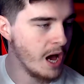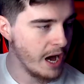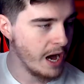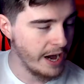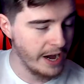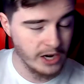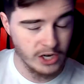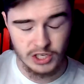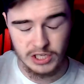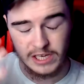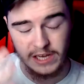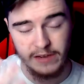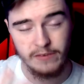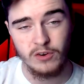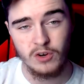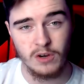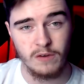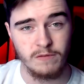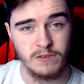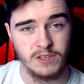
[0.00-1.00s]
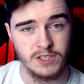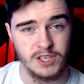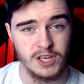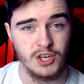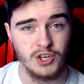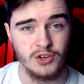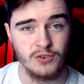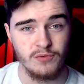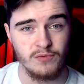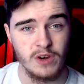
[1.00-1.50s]
actually have a
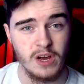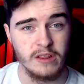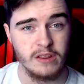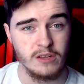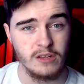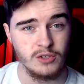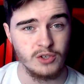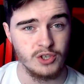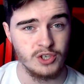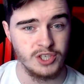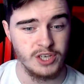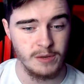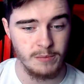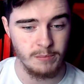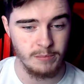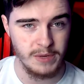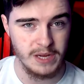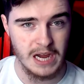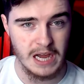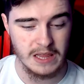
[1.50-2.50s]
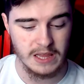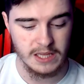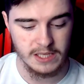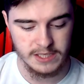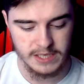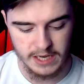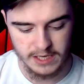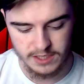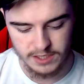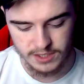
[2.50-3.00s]
conversation rather than just sitting behind the
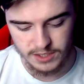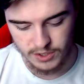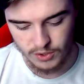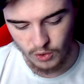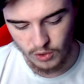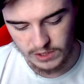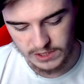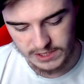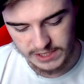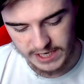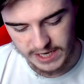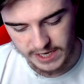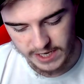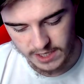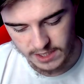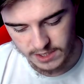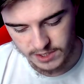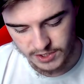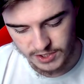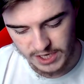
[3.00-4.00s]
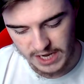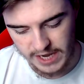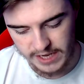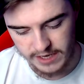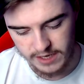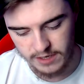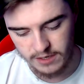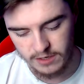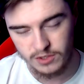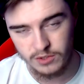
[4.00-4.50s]
desk all day and
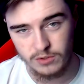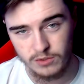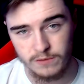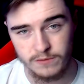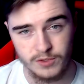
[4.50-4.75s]
signing and stuff.